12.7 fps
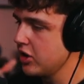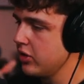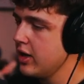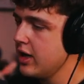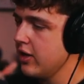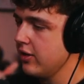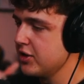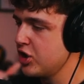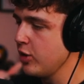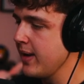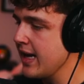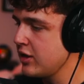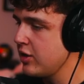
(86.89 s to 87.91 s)
So let's
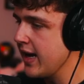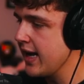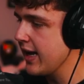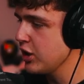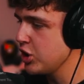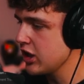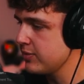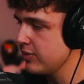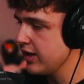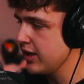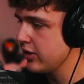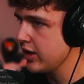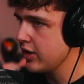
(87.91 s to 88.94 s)
go back to that
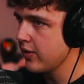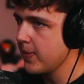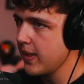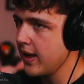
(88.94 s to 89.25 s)
adjustment layer here,